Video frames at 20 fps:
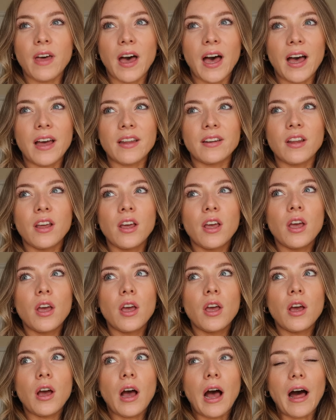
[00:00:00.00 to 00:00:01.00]
than
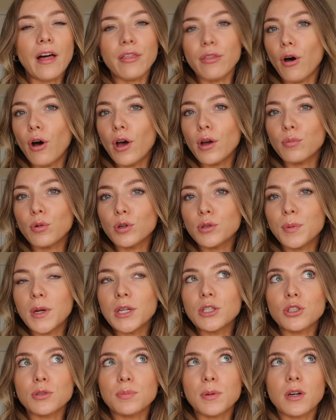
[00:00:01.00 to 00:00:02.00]
I thought it would be,
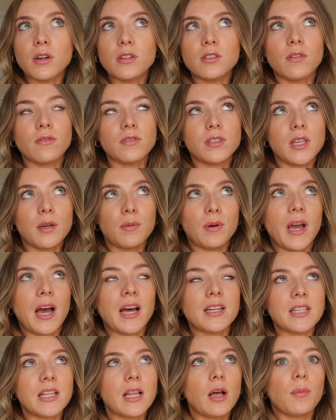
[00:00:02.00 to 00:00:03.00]
just because obviously we
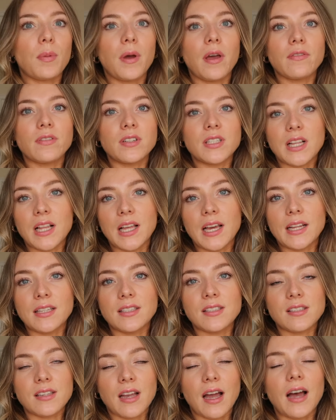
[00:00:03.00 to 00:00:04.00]
had a little bit of a delayed
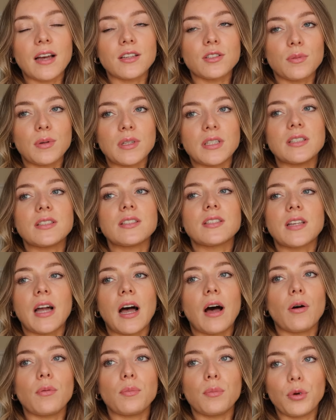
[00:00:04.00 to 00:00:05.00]
start, so we didn't
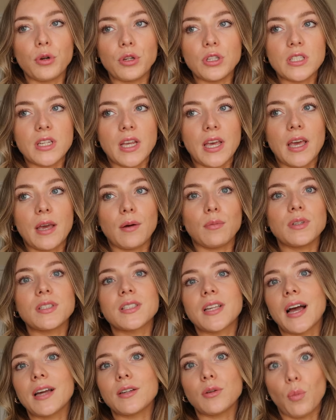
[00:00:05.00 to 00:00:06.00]
start on Monday, we
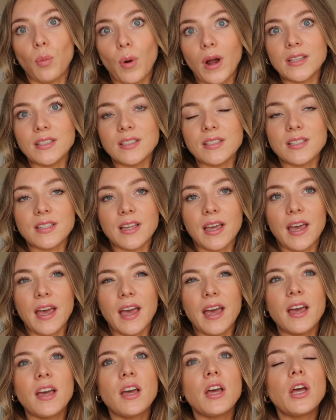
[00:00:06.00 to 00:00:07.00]
started on
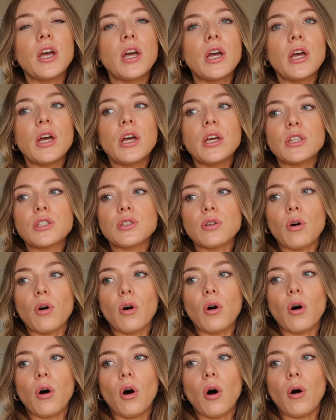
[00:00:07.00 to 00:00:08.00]
Wednesday.
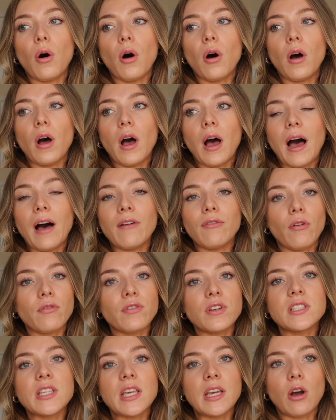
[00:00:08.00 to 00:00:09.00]
So I've
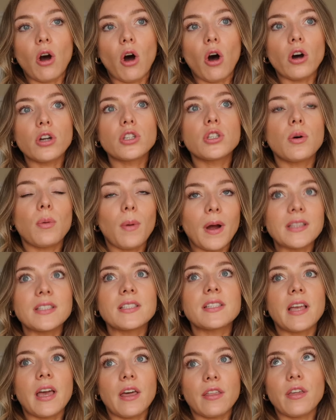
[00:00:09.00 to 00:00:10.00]
obviously got
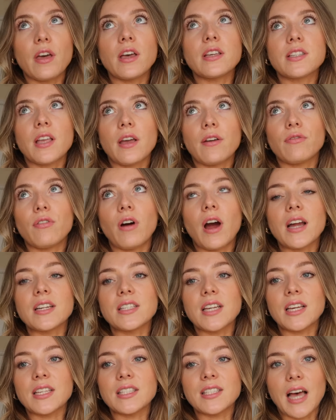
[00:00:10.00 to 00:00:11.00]
Wednesday, Thursday,
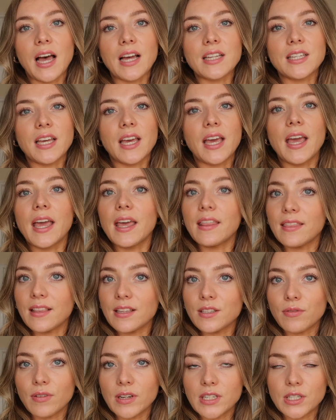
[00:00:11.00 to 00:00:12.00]
Friday, Saturday in
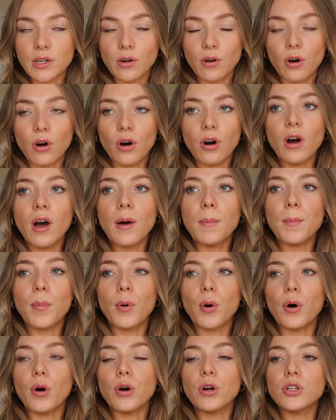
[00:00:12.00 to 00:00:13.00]
this video,
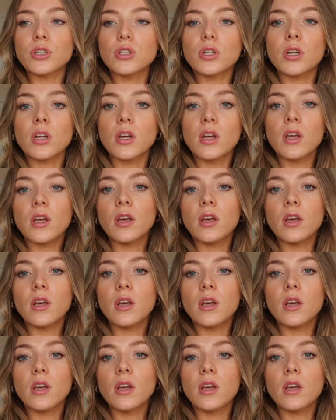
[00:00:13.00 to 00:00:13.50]
but